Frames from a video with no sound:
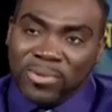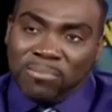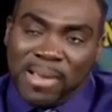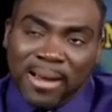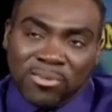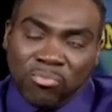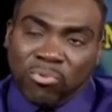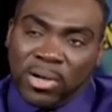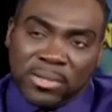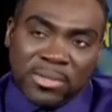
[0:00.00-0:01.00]
are in Battle of the
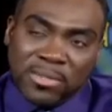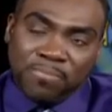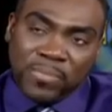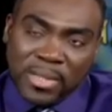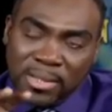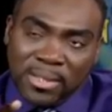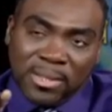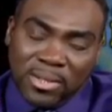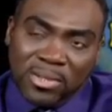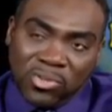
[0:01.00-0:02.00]
Brush,
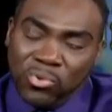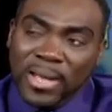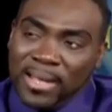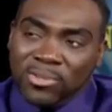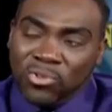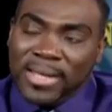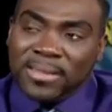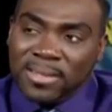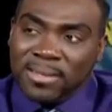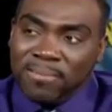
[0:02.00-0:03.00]
do you guys you
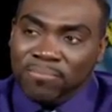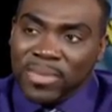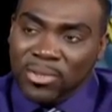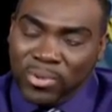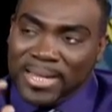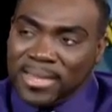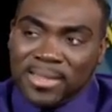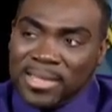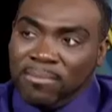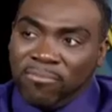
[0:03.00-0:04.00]
get the you get the
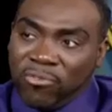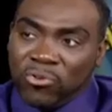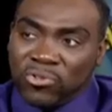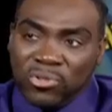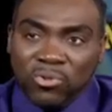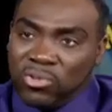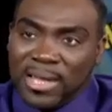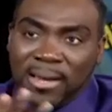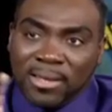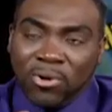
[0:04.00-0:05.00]
theme first or do you just
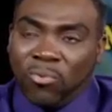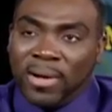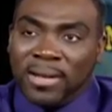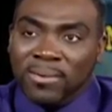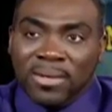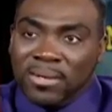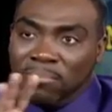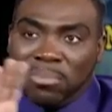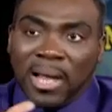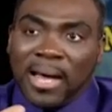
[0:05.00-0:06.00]
kind of go in
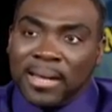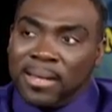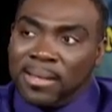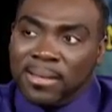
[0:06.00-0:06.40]
blind?